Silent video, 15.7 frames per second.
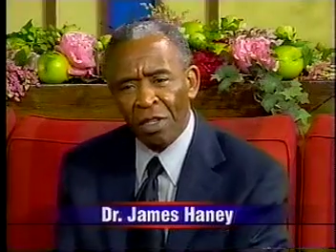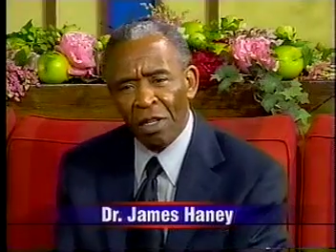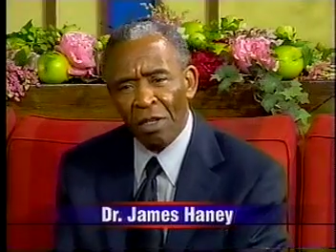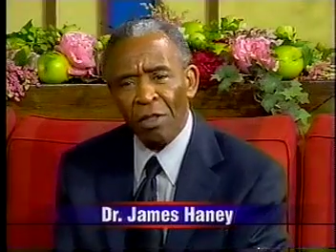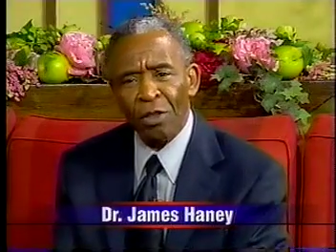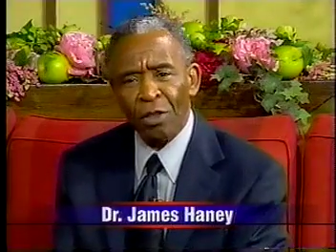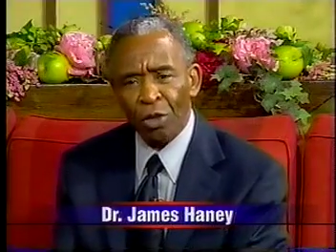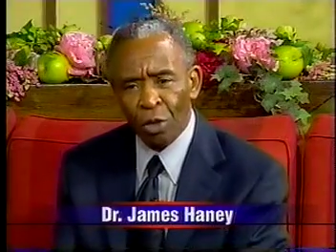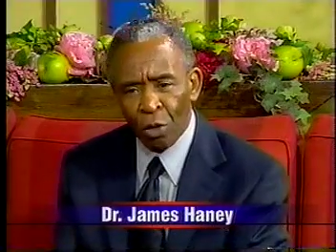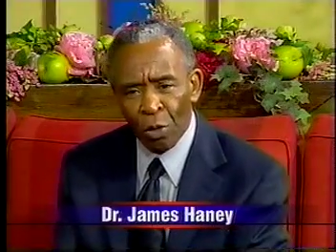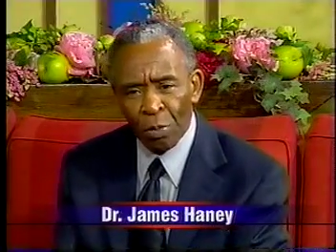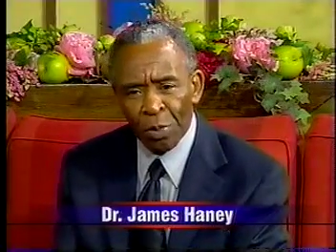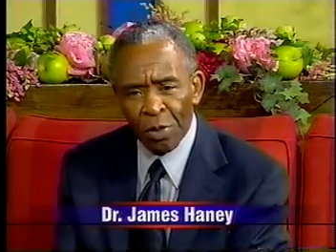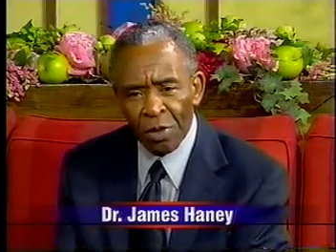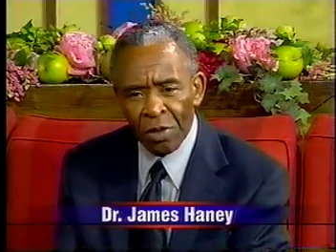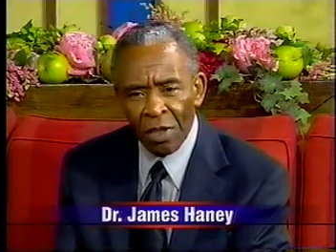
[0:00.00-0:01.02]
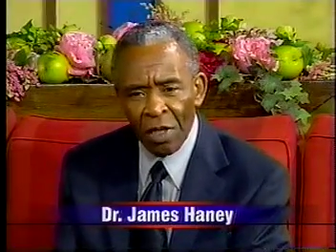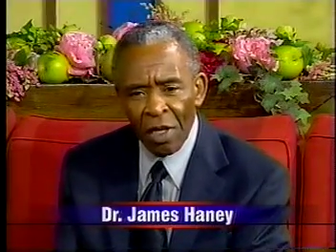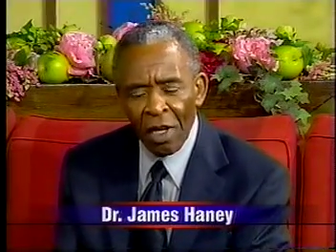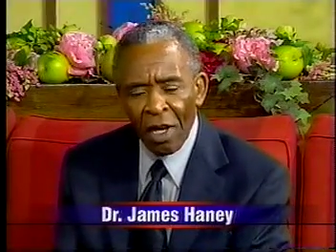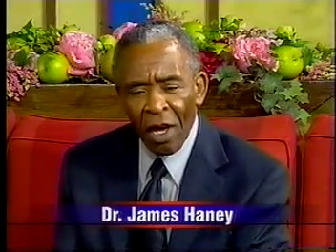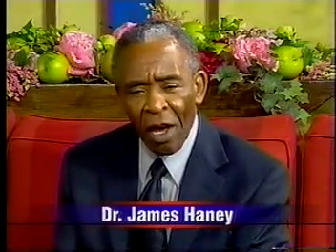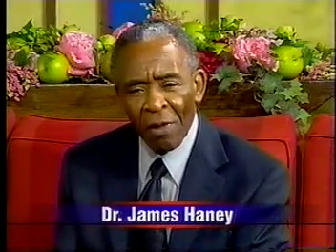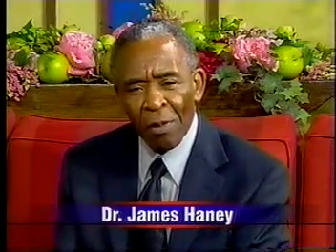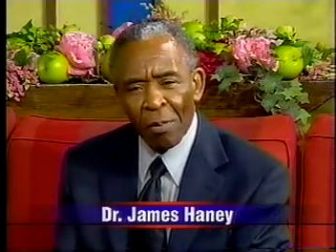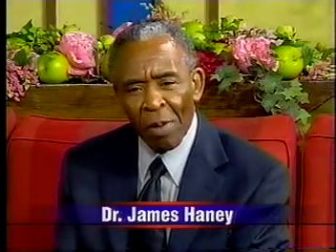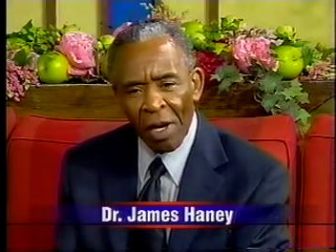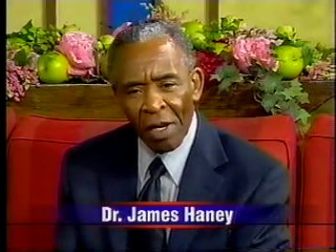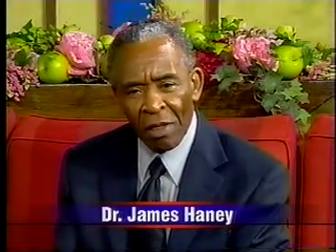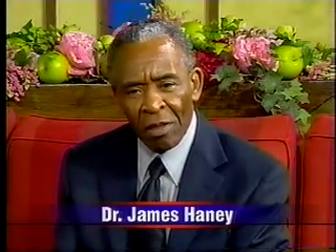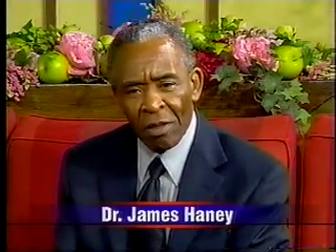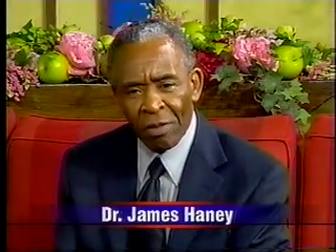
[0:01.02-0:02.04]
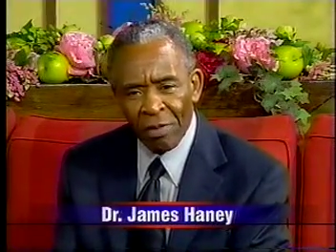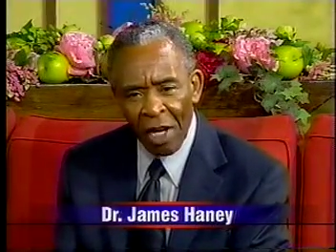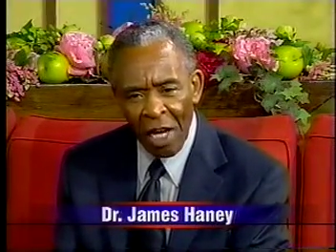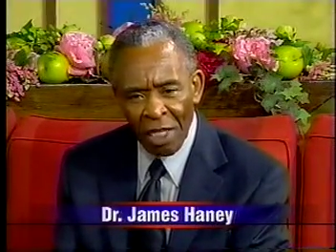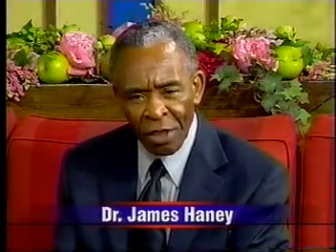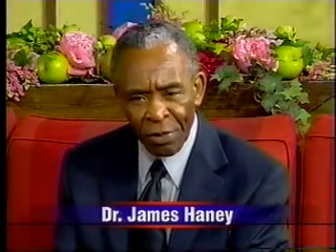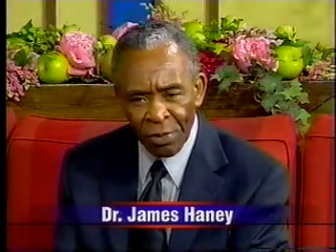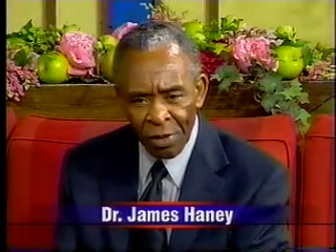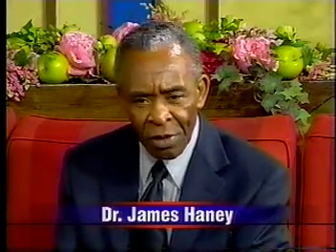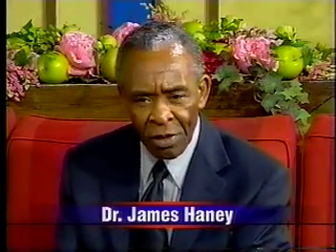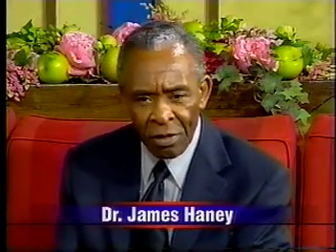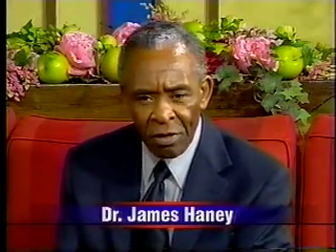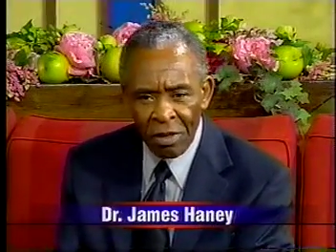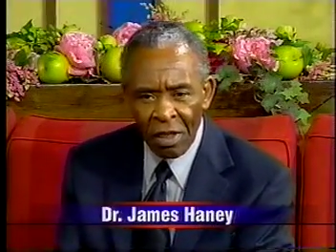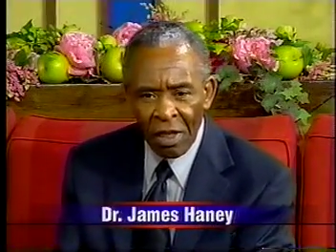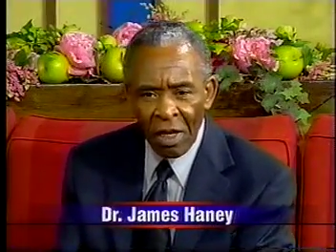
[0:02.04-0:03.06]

Colored Troops and the Battle of Nashville.